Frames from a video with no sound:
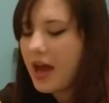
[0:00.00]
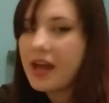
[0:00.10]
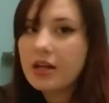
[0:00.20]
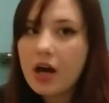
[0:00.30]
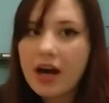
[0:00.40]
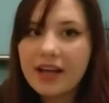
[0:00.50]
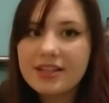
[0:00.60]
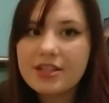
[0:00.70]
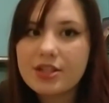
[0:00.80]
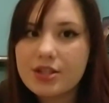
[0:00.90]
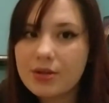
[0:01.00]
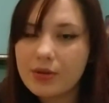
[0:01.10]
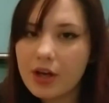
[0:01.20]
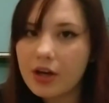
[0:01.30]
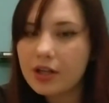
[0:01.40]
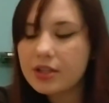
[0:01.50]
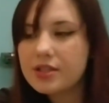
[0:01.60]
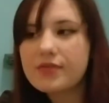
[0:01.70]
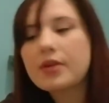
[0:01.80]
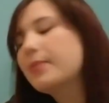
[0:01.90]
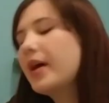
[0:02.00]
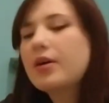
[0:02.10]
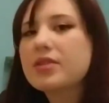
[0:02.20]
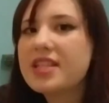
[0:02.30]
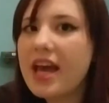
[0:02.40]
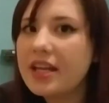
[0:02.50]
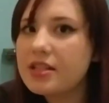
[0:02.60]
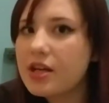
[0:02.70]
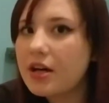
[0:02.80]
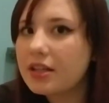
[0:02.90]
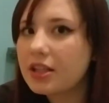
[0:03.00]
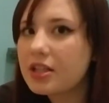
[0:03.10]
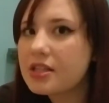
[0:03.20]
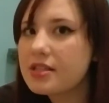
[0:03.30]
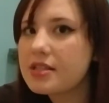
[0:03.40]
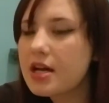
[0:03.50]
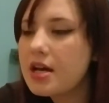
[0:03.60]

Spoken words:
got 2 yards for about $10.